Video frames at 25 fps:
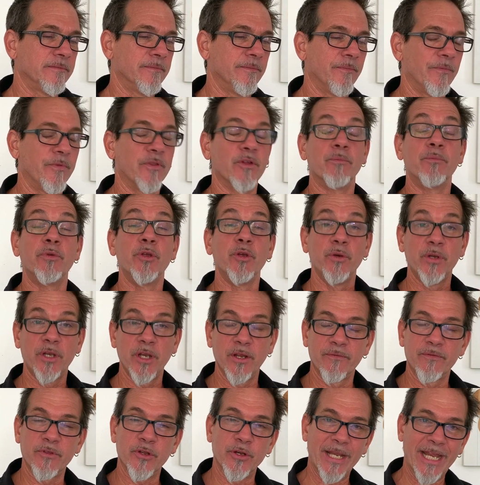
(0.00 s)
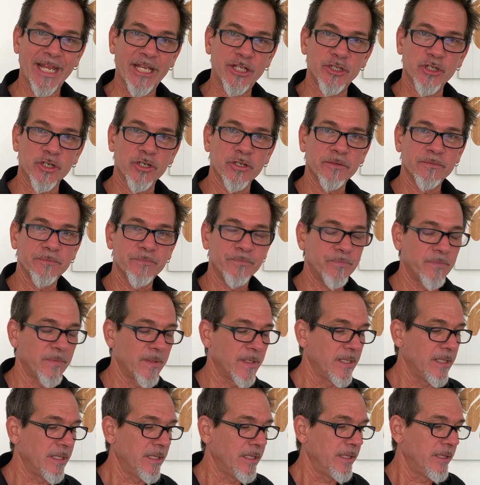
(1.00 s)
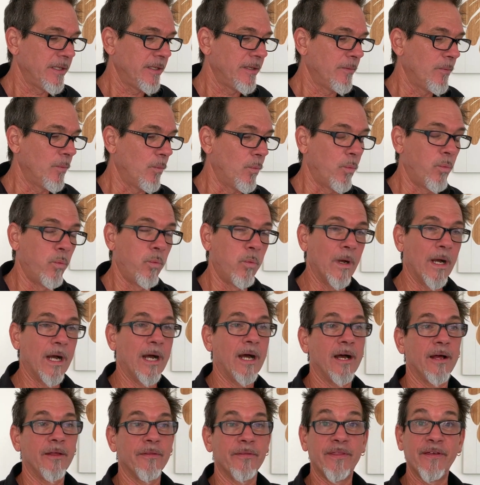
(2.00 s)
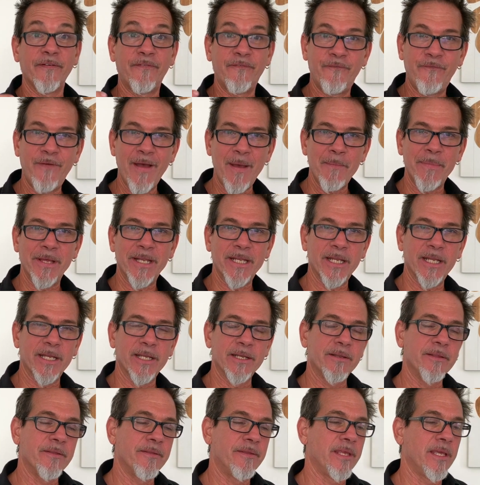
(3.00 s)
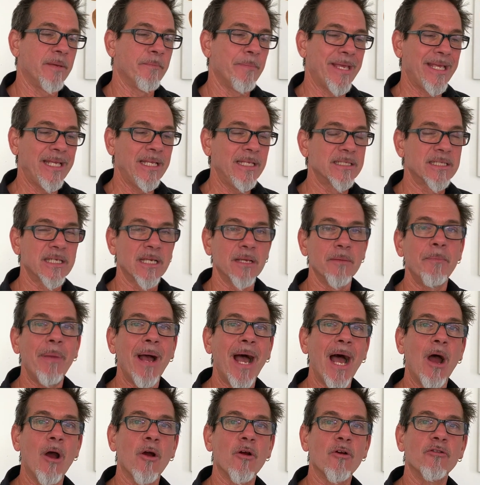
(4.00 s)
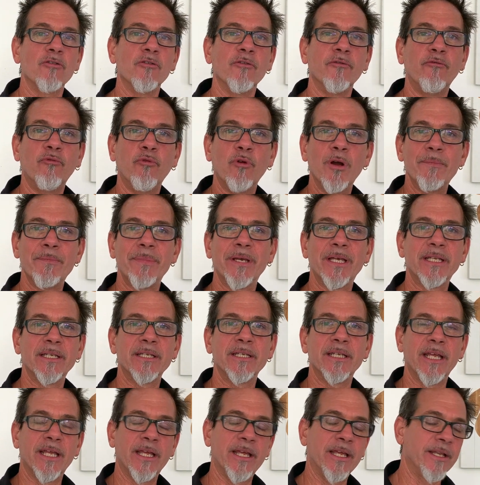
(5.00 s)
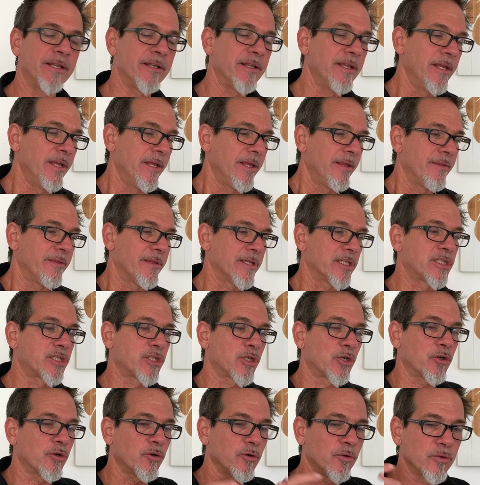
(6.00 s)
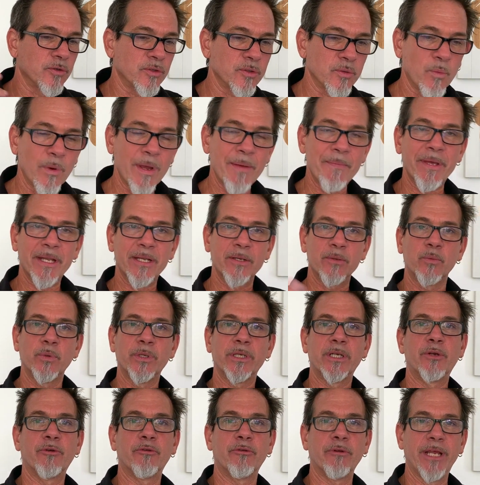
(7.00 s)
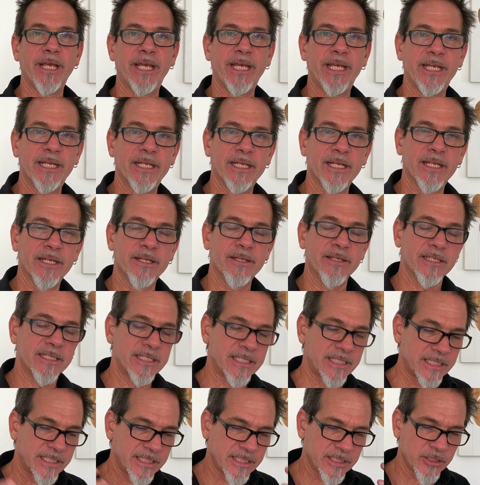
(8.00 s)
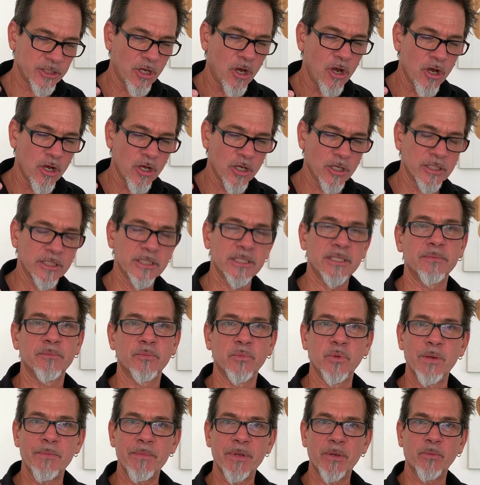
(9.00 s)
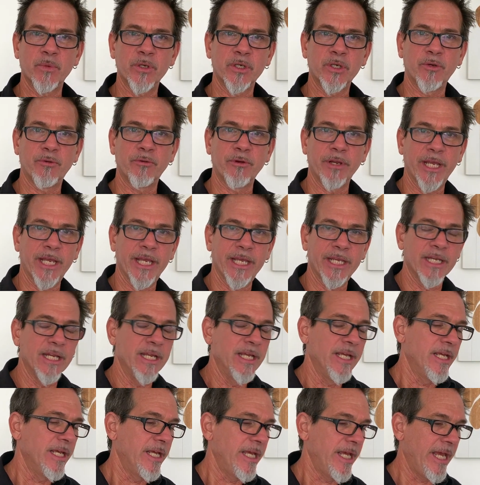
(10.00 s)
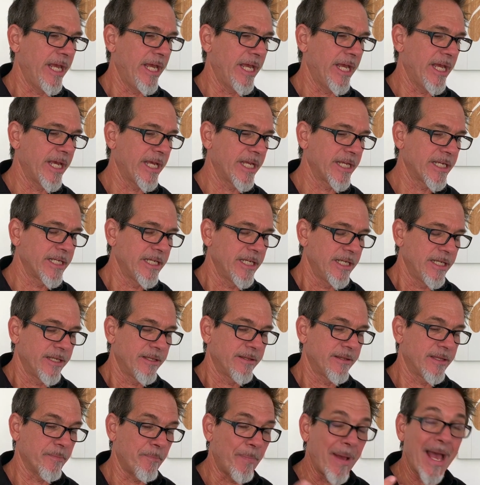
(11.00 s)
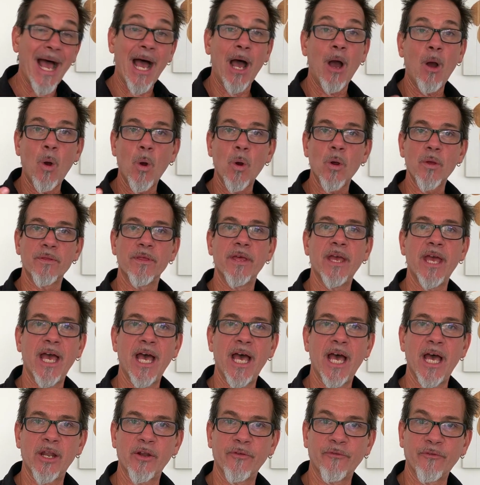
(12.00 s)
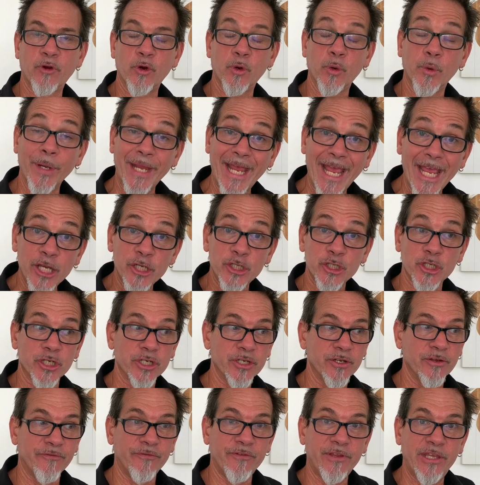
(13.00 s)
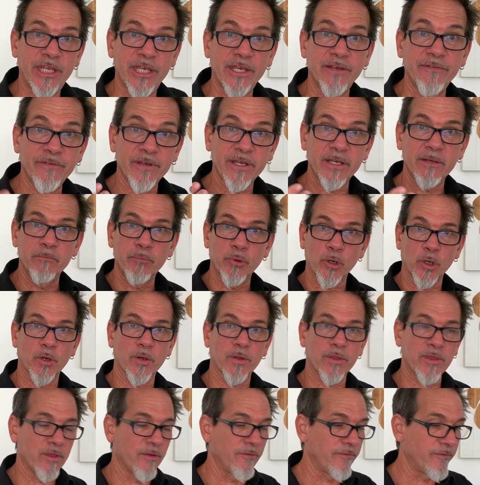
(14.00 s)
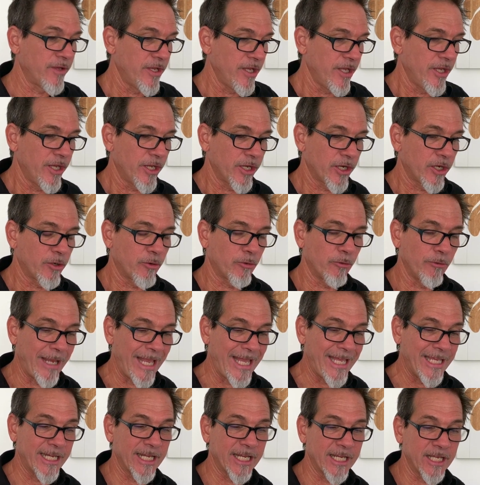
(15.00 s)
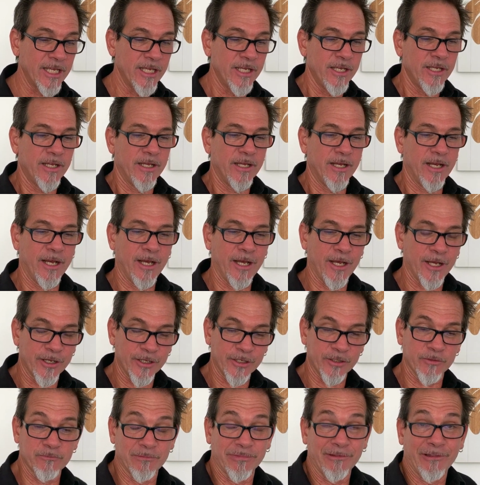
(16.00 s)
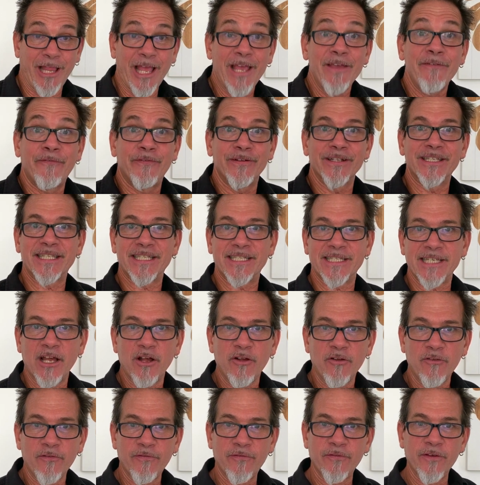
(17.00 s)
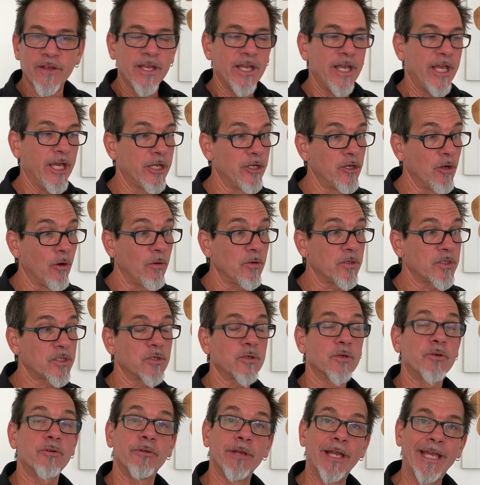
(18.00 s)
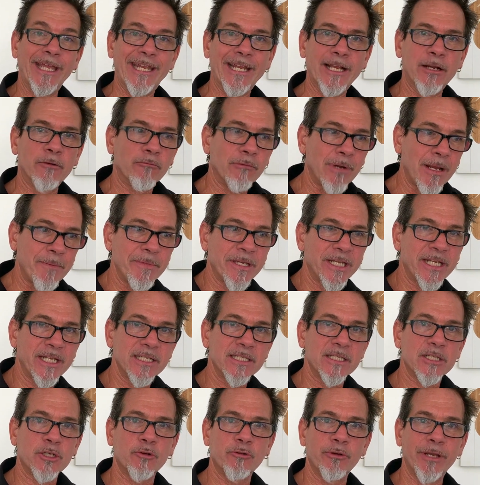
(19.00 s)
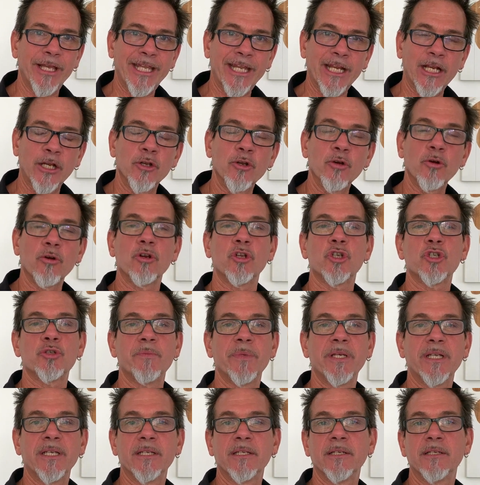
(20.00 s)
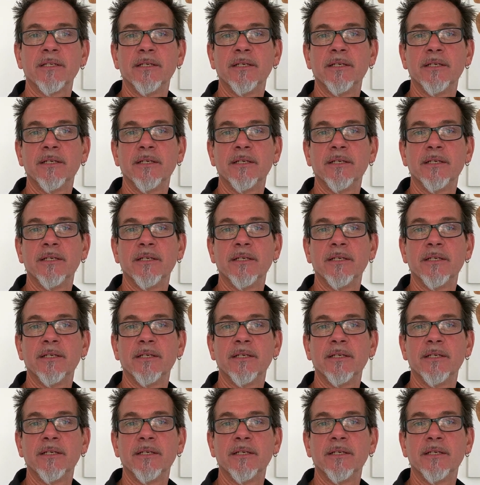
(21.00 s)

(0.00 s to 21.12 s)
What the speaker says: the beauty of their nature, the feminine, the amazing power of women and the circles women would create and the songs women would create, and the power they had of creation, of giving birth, of creating life itself, and also creating remedies, creating nourishment,